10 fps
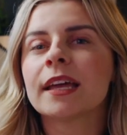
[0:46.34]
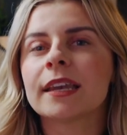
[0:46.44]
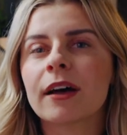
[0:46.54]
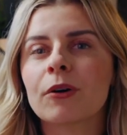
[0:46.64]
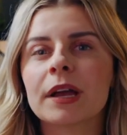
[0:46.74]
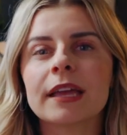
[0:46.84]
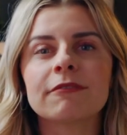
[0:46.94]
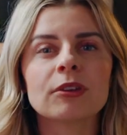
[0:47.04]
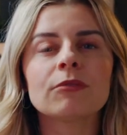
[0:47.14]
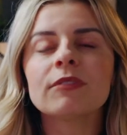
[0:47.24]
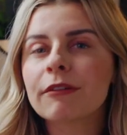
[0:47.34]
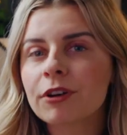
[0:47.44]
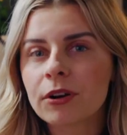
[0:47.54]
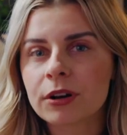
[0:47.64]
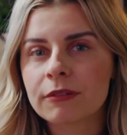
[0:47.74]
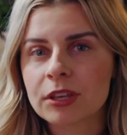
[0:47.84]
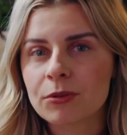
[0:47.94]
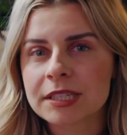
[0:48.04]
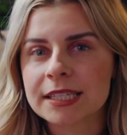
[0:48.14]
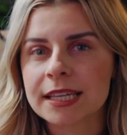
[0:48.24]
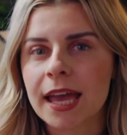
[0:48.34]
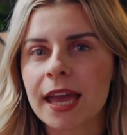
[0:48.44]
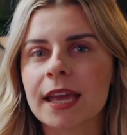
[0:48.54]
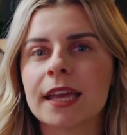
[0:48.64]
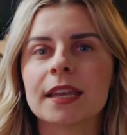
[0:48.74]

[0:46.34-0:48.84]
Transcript: Now, if you've never heard of USDA,